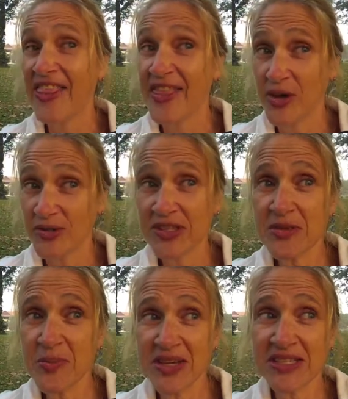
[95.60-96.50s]
Those are the
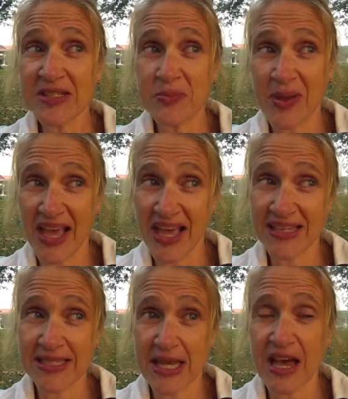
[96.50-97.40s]
biggest
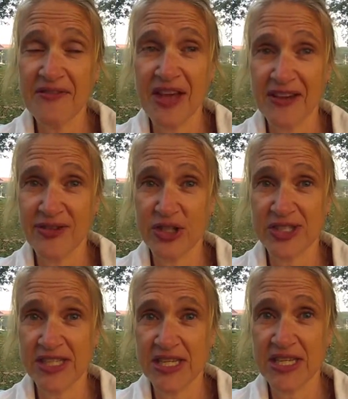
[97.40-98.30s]
bats I've ever
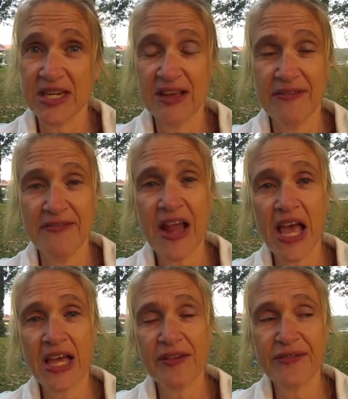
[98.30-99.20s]
seen
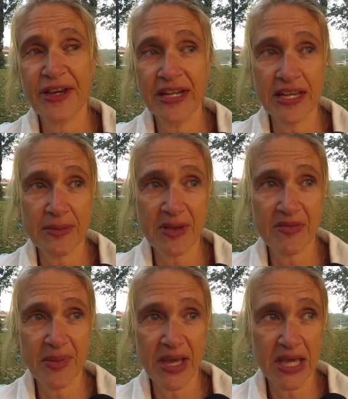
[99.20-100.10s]
flying freely above
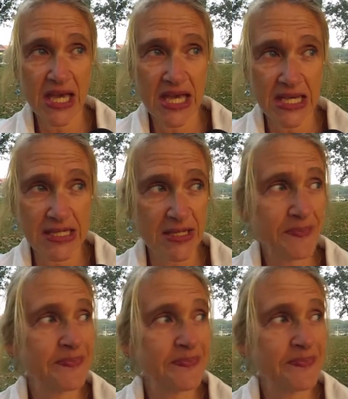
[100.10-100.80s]
my head.